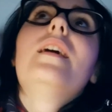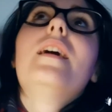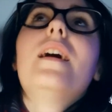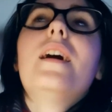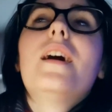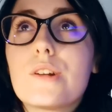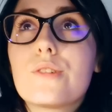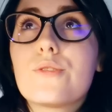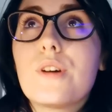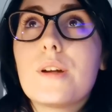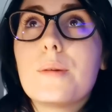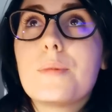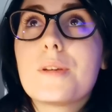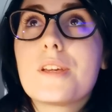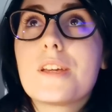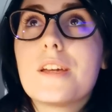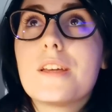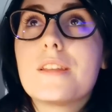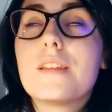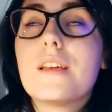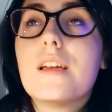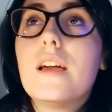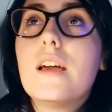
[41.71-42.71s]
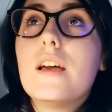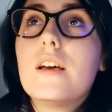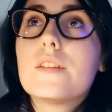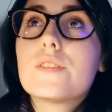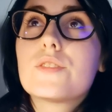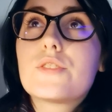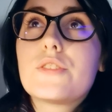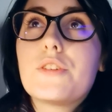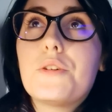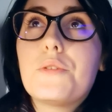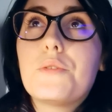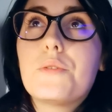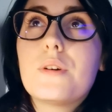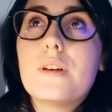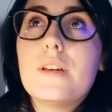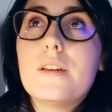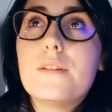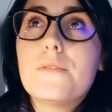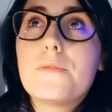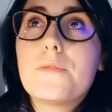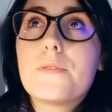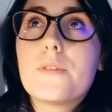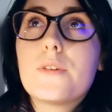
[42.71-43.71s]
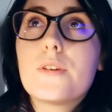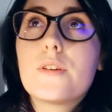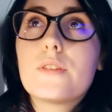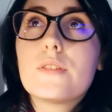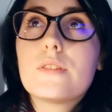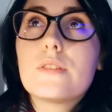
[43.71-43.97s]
Where do I begin? So if